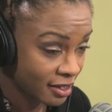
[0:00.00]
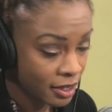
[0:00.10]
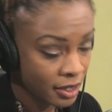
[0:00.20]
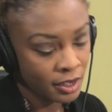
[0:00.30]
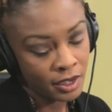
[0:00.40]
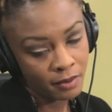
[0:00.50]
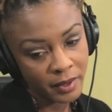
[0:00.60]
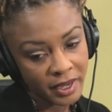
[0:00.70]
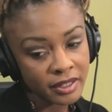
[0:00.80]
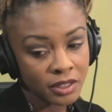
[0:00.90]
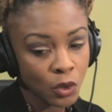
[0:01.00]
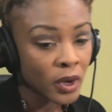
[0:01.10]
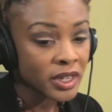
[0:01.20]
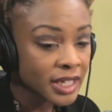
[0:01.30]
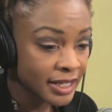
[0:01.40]
Mm-hmm. Because there
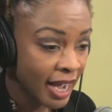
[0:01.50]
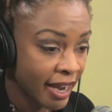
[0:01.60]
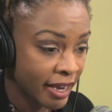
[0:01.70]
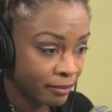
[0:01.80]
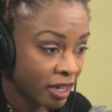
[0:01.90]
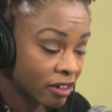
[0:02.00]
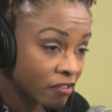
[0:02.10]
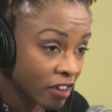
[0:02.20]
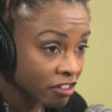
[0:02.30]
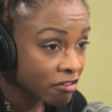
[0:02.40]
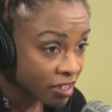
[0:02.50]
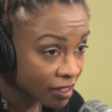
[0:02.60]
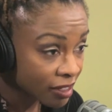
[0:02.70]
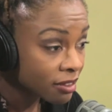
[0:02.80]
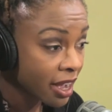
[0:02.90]
was a time, at a very
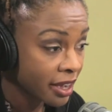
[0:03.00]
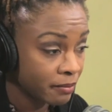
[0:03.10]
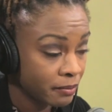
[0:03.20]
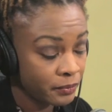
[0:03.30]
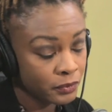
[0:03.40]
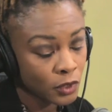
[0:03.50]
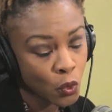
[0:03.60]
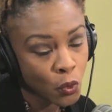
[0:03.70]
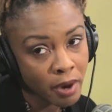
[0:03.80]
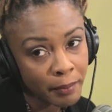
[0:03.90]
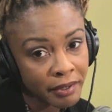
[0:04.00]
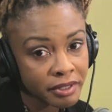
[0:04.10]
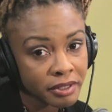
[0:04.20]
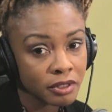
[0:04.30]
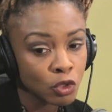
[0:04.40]
recent time, where
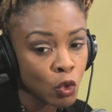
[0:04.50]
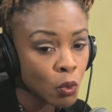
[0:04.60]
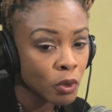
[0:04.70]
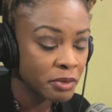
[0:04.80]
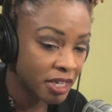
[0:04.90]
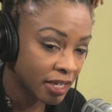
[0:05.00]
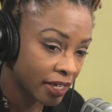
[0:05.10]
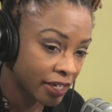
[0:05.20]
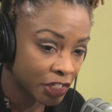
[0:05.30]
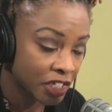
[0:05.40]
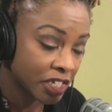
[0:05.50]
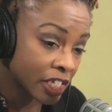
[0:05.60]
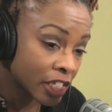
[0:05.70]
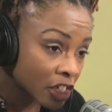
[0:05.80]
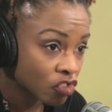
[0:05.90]
persons who would be engaged in the
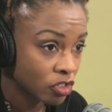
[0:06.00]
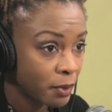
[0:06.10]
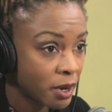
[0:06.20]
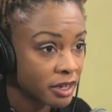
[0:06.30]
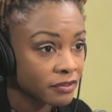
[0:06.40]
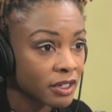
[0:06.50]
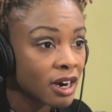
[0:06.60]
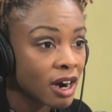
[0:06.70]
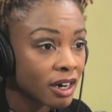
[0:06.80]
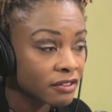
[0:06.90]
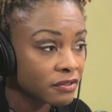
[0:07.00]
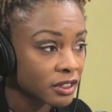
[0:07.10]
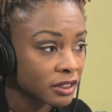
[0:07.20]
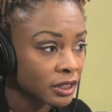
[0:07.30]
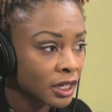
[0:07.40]
industry part of the
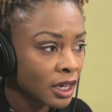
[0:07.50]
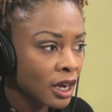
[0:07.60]
carnival